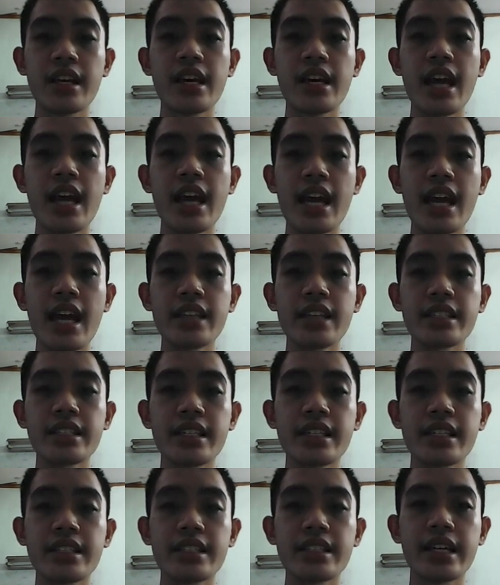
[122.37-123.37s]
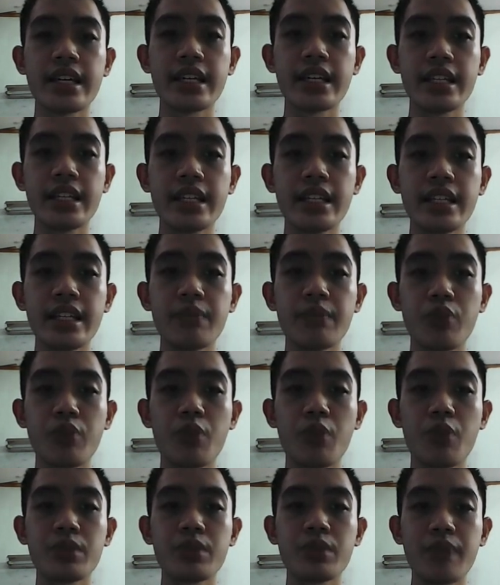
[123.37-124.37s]
S is the interprobe
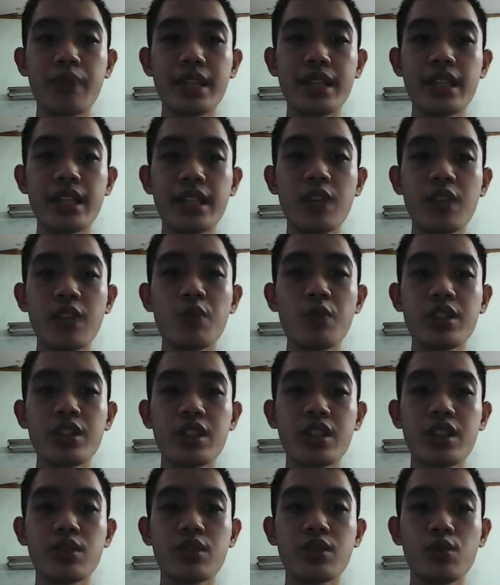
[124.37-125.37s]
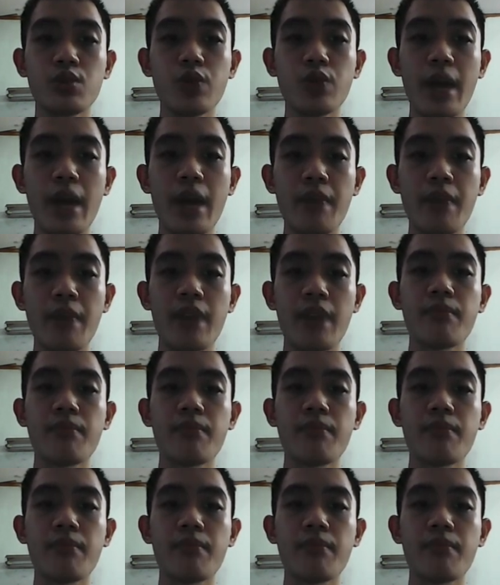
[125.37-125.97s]
spacing, which is 2 mm.